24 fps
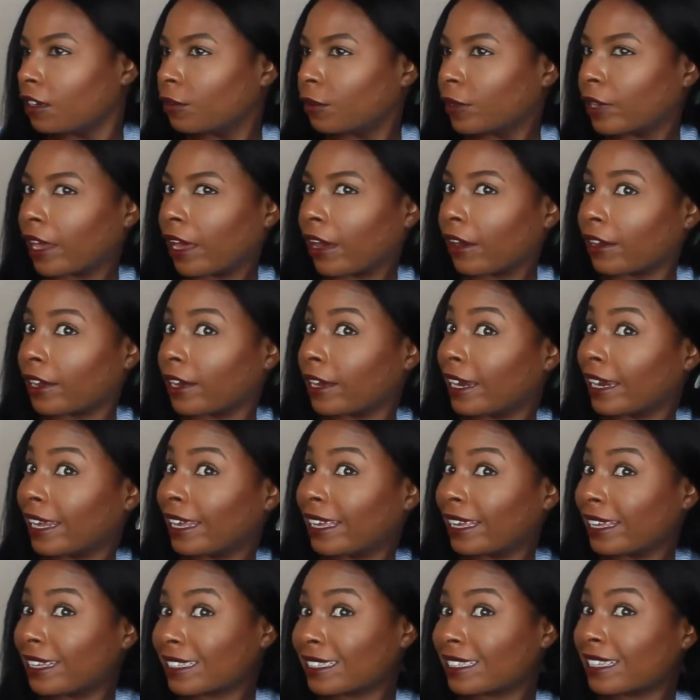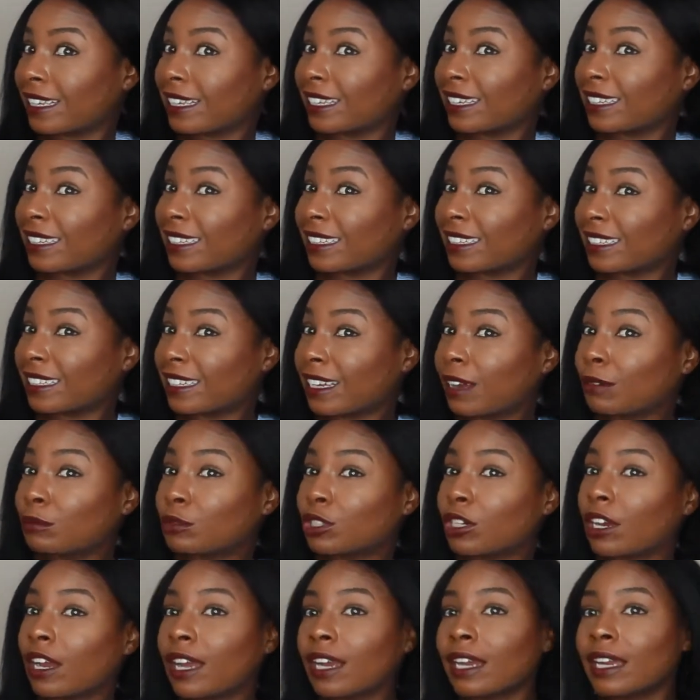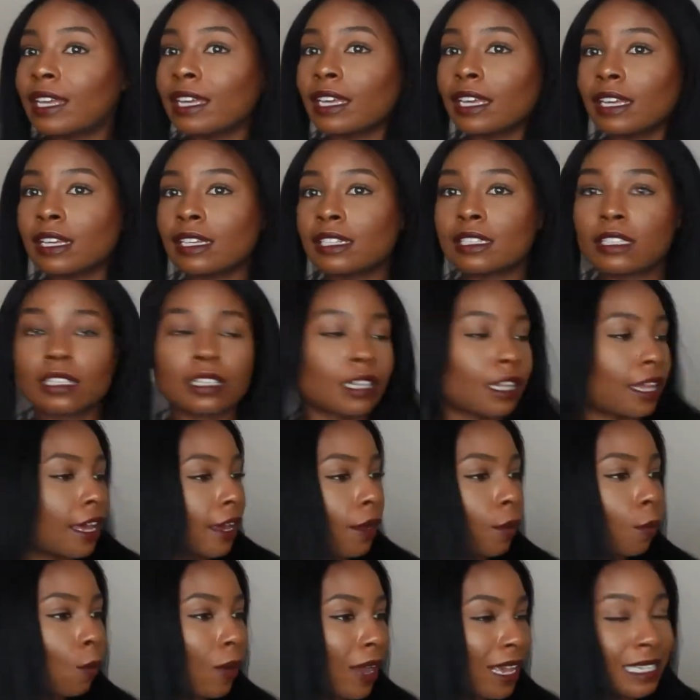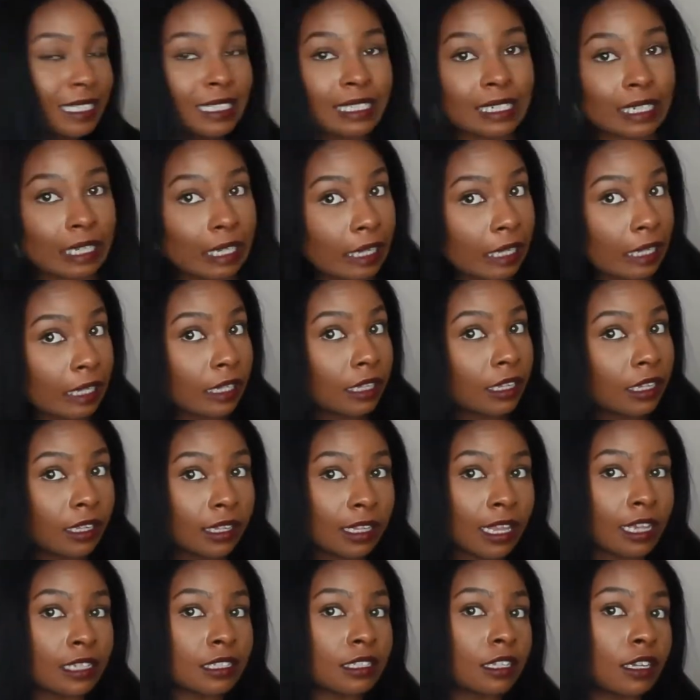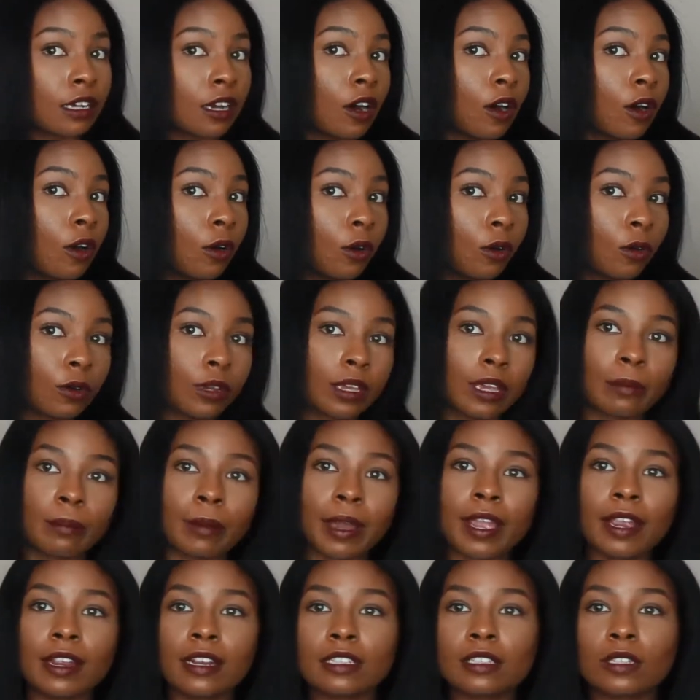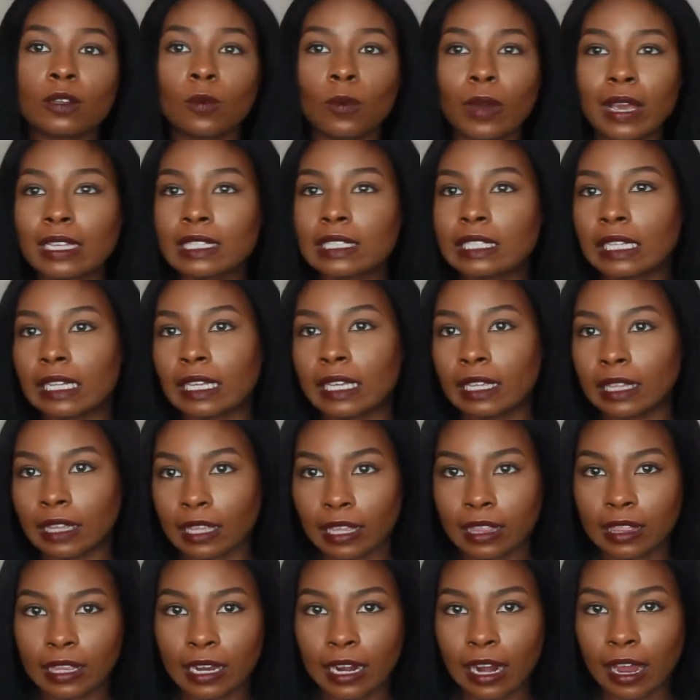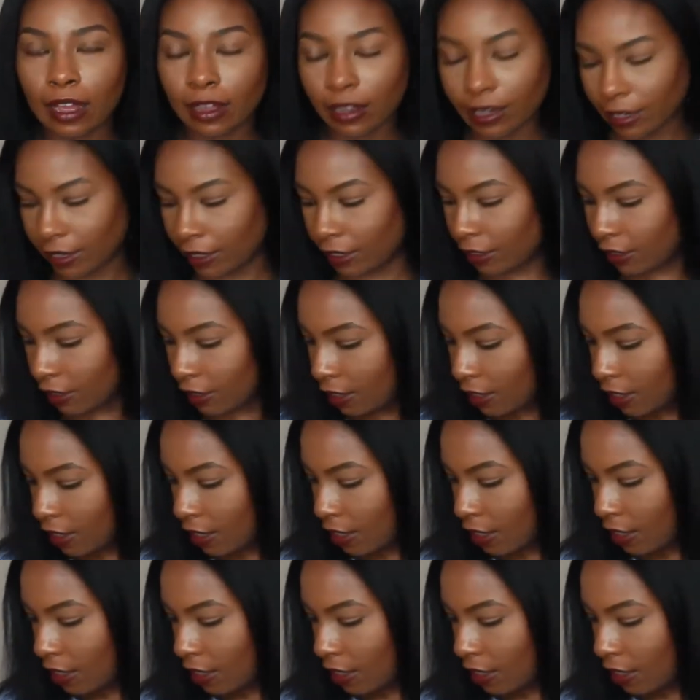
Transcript: without cutting it. I'm trying to get to like waist length. That's the goal. Get my hair to waist length and then I'll cut it.